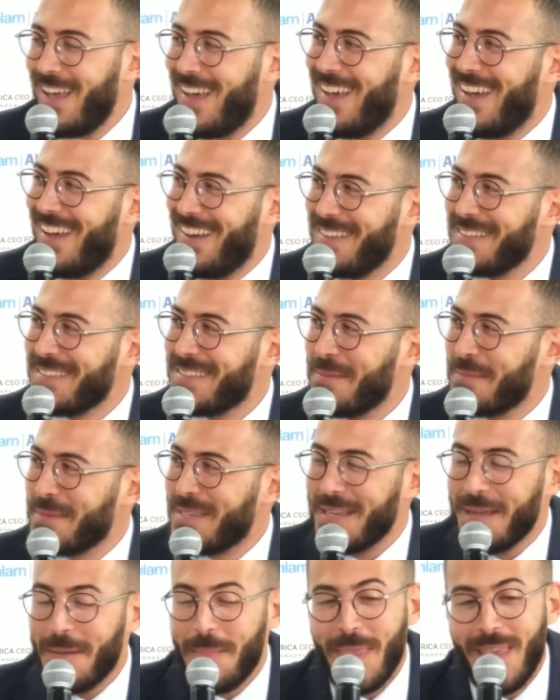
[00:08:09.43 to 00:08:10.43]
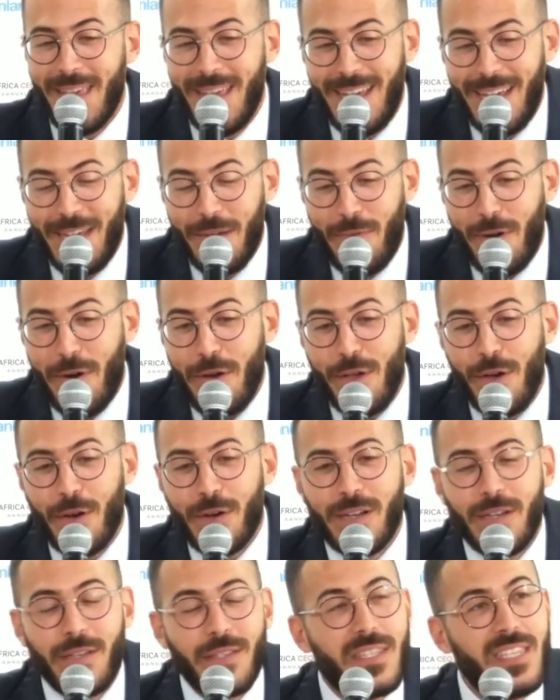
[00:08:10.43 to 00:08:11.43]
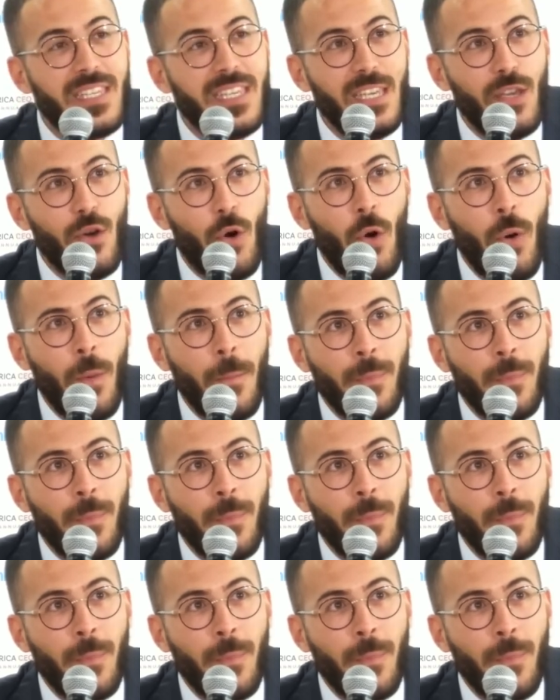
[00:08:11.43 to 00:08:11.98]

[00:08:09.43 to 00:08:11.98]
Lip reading: I learned something. Very young CEO.